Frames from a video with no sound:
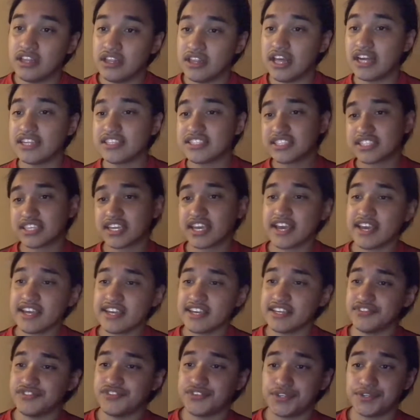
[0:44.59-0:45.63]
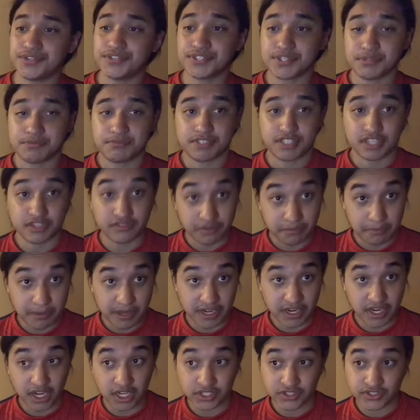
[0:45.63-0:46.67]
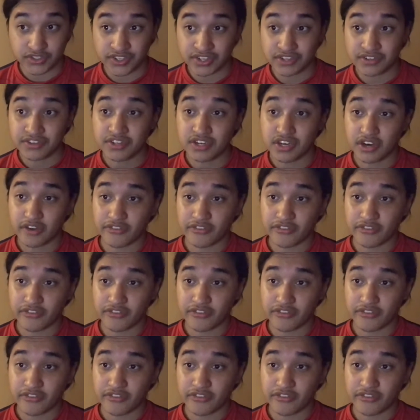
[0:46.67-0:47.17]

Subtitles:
let's get into some stuff about Kagerō.